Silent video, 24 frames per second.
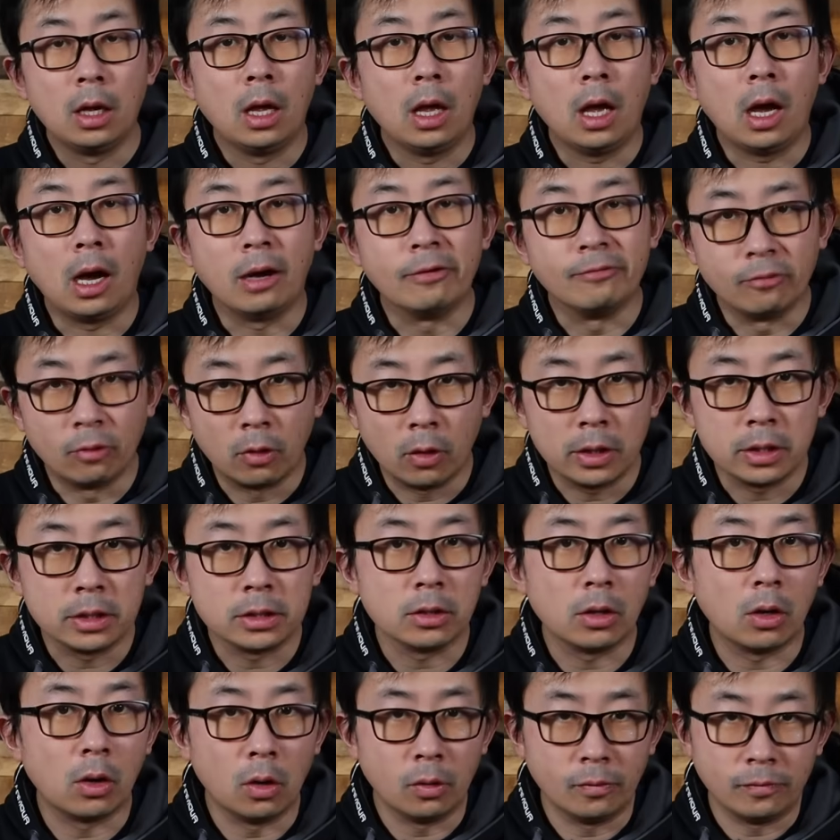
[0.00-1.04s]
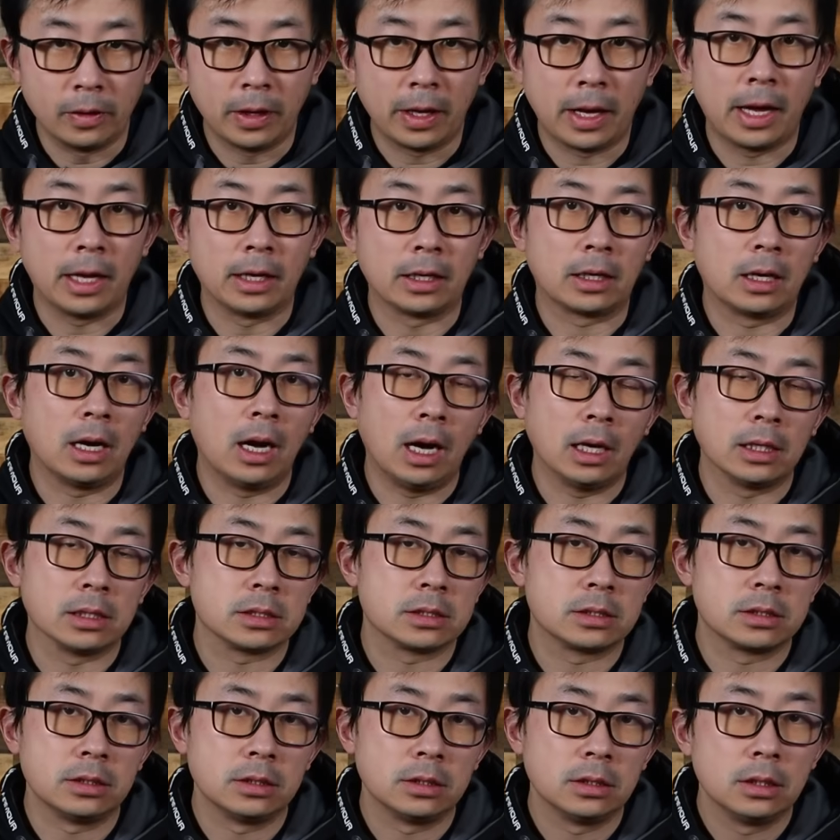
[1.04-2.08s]
Avoid overhead
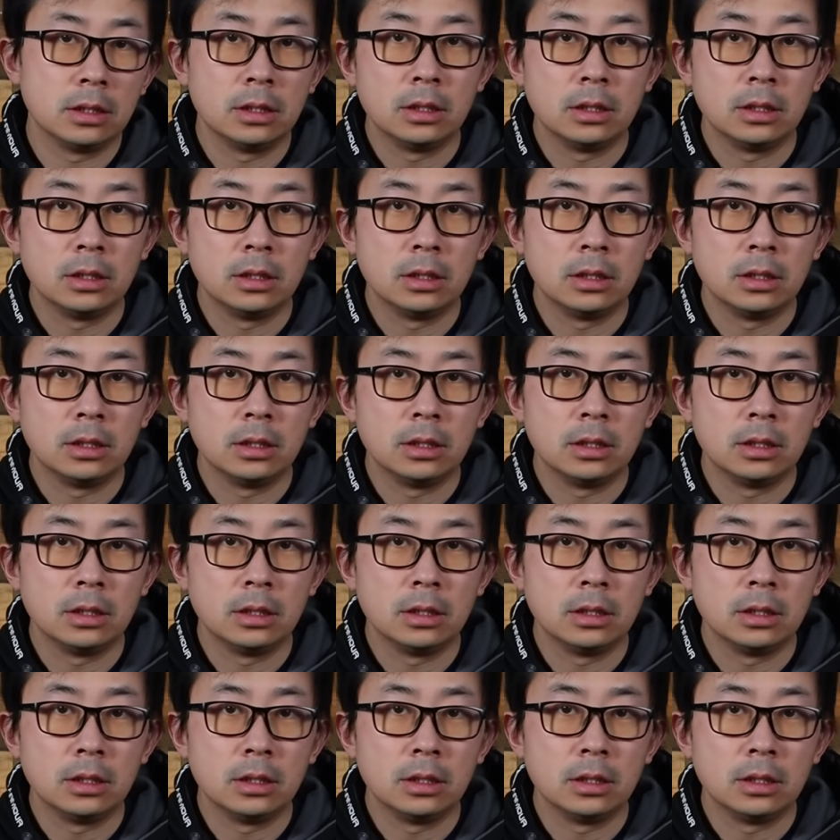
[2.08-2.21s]
cast.